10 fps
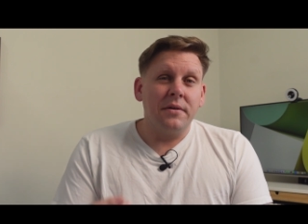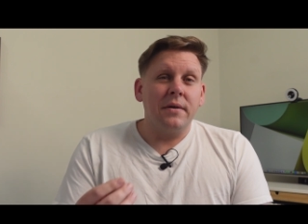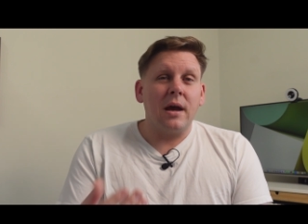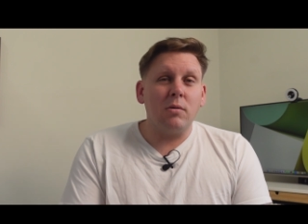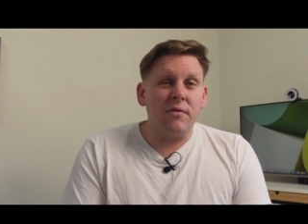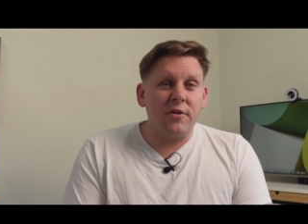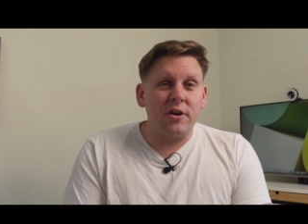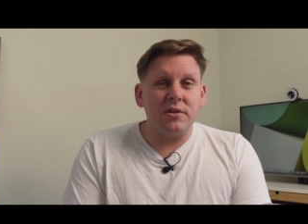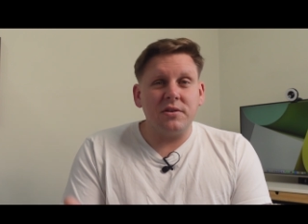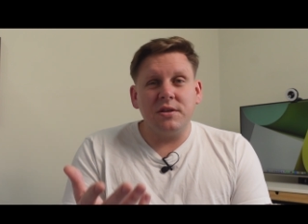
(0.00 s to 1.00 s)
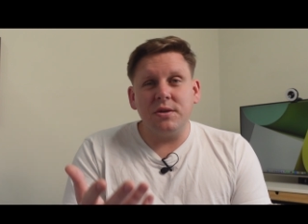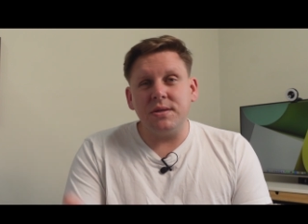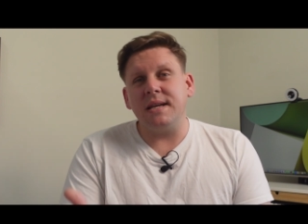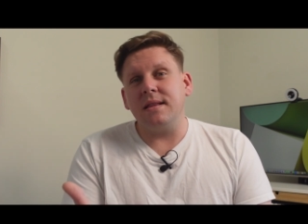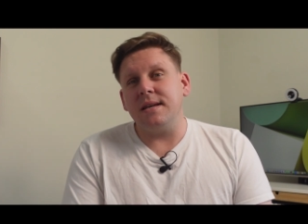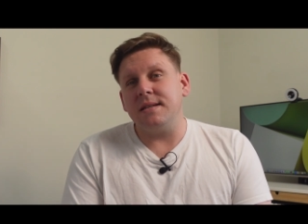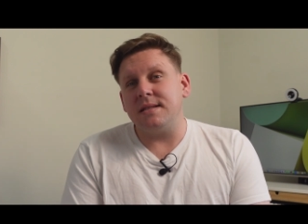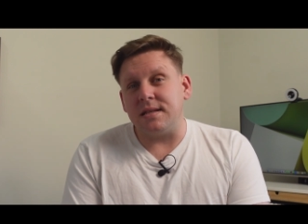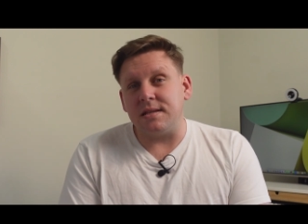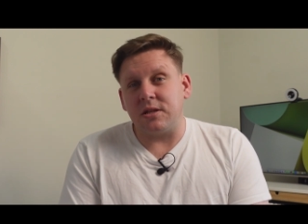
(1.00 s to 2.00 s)
However, using these
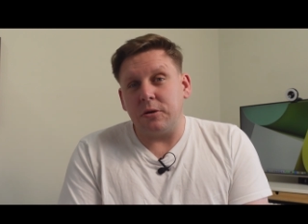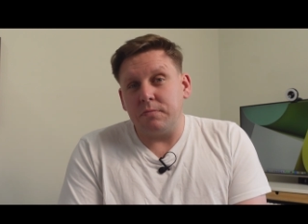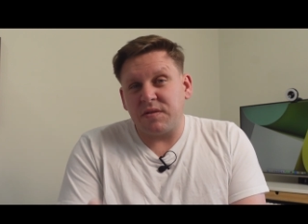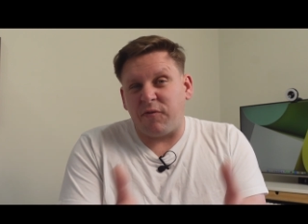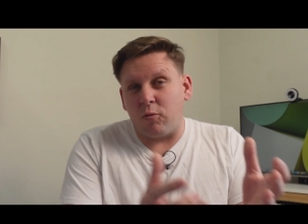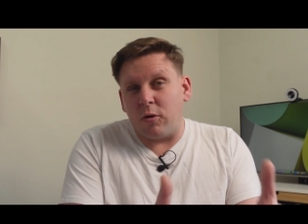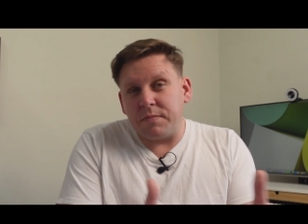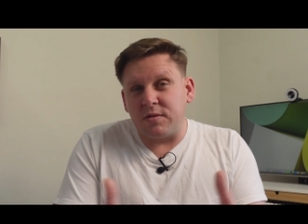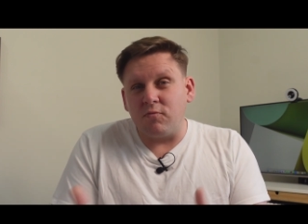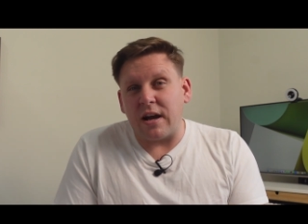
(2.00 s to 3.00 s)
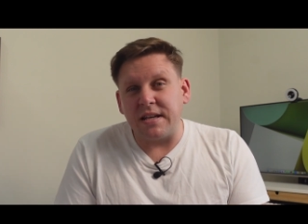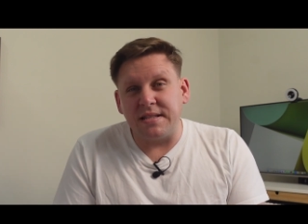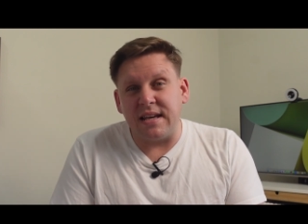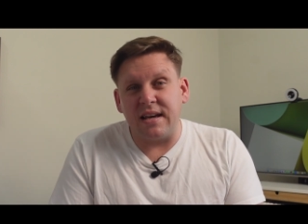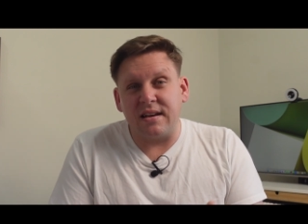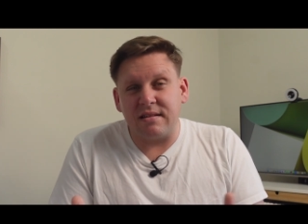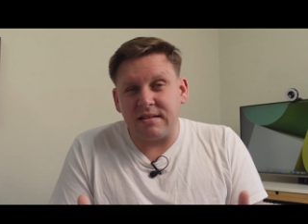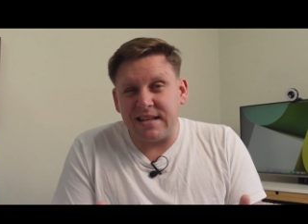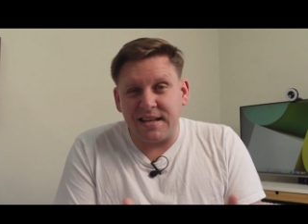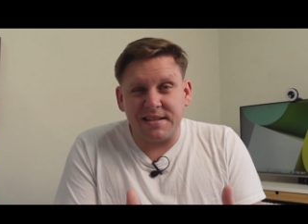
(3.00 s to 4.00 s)
systems for whoops and
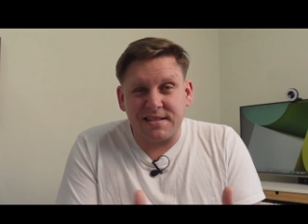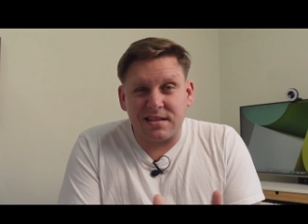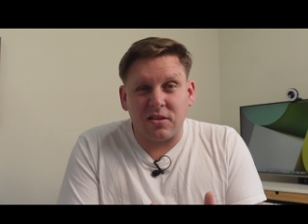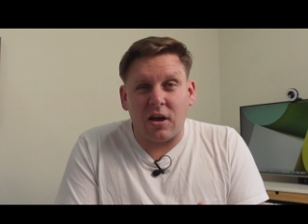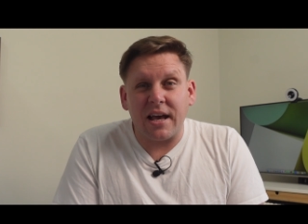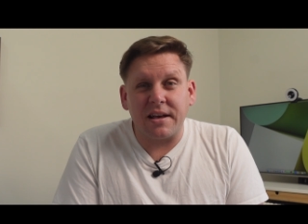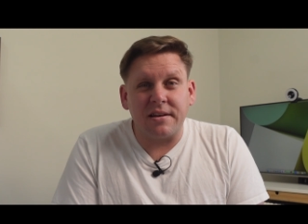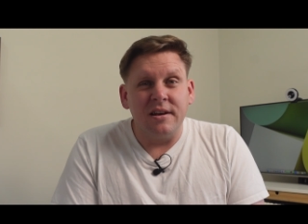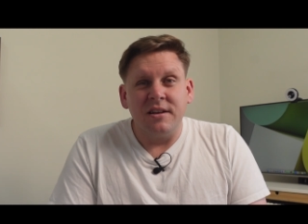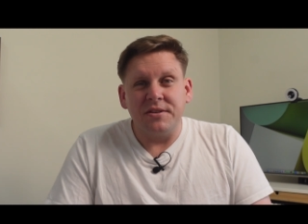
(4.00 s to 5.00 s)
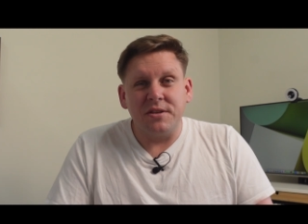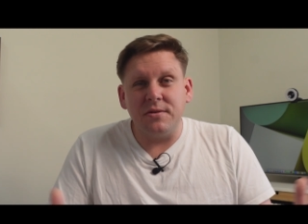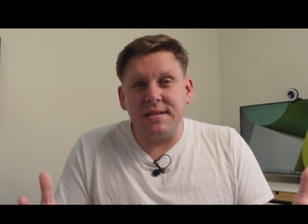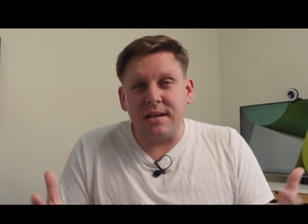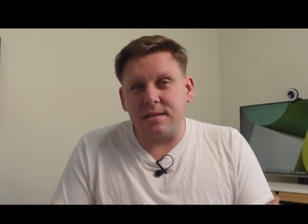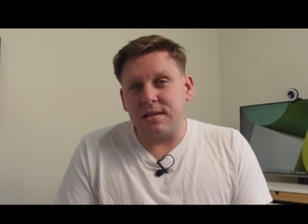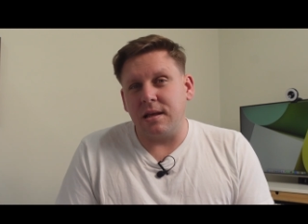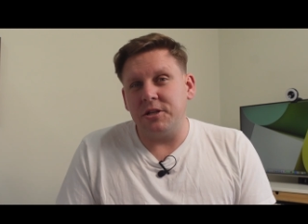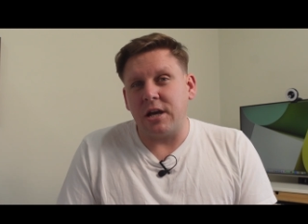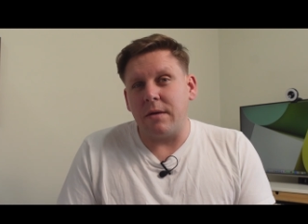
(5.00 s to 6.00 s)
racing is like using a
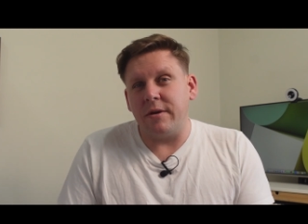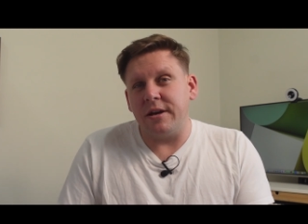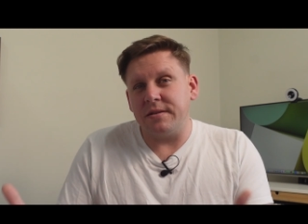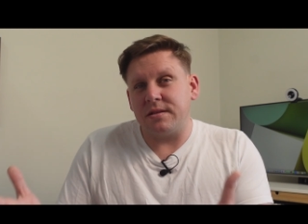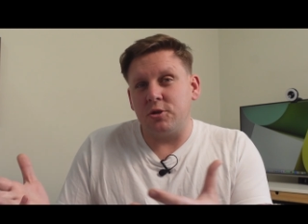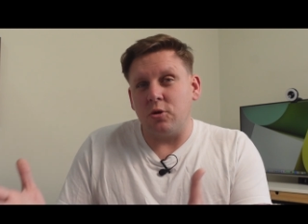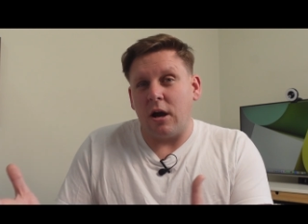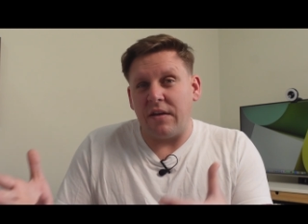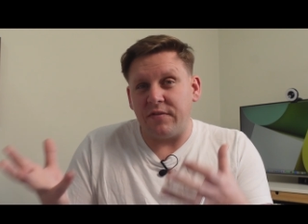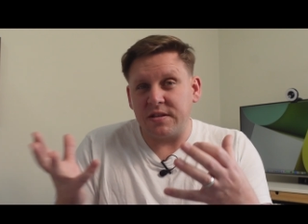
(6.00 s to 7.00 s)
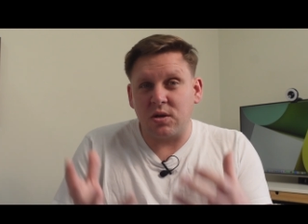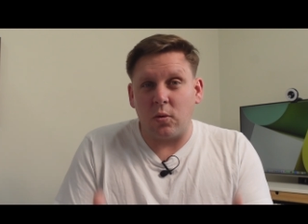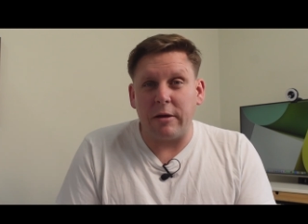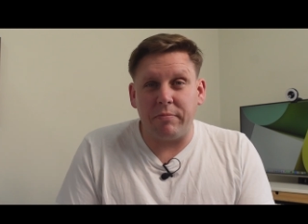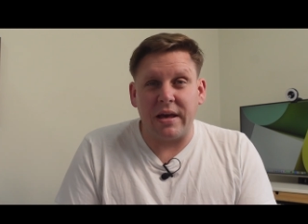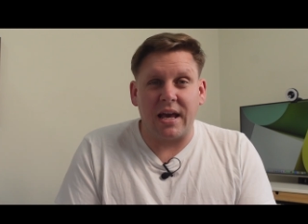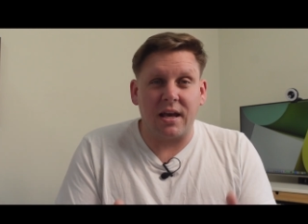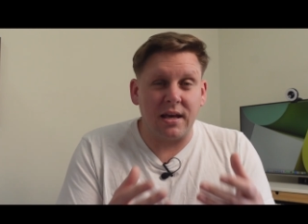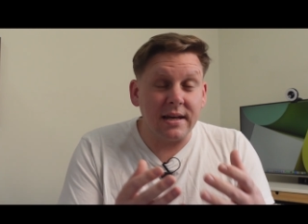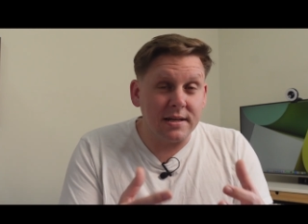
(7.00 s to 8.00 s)
sledgehammer to drive a square
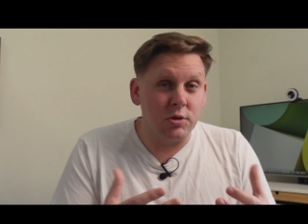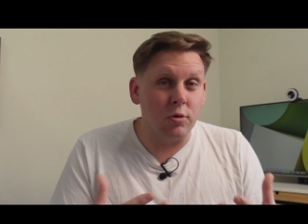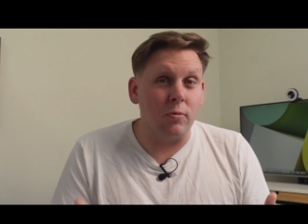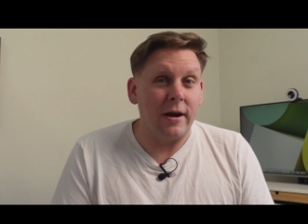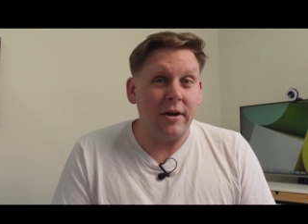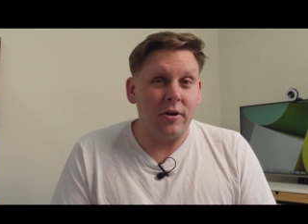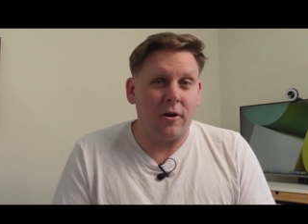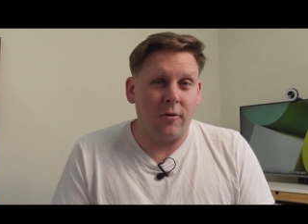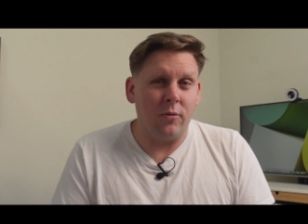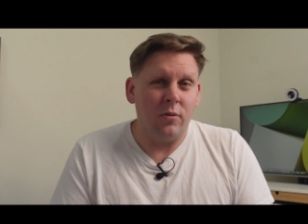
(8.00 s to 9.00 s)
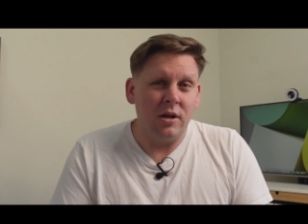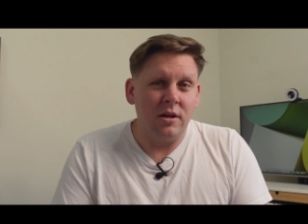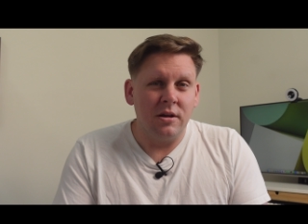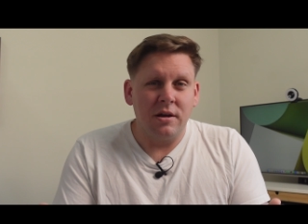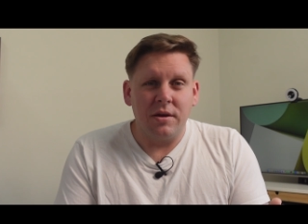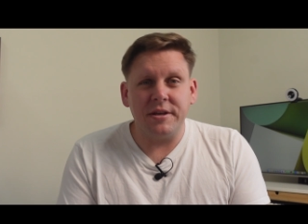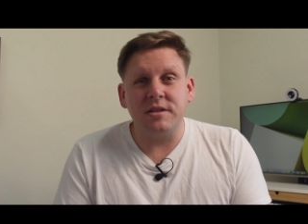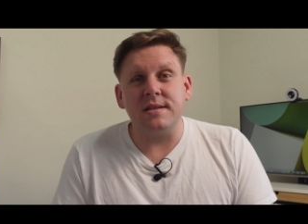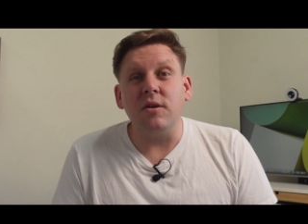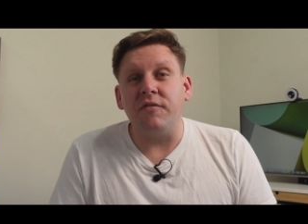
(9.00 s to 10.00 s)
peg into a round hole. They're
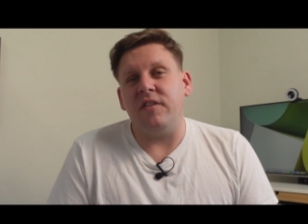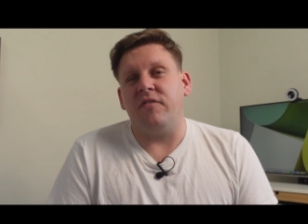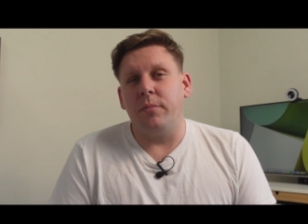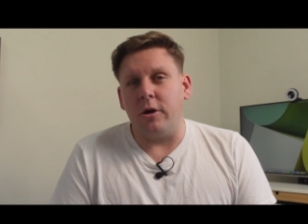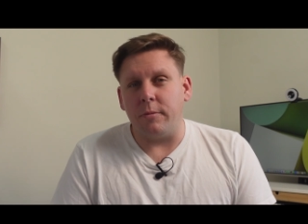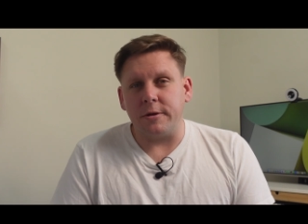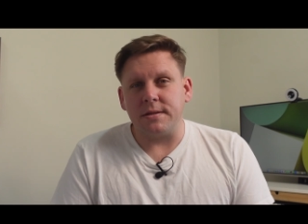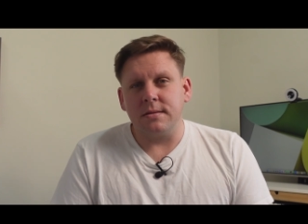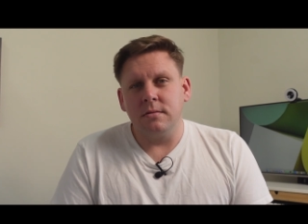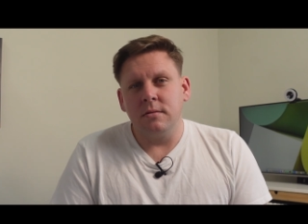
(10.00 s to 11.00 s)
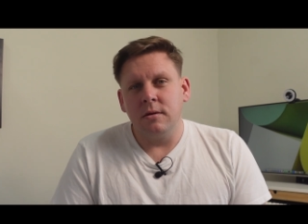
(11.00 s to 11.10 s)
just not fit for purpose.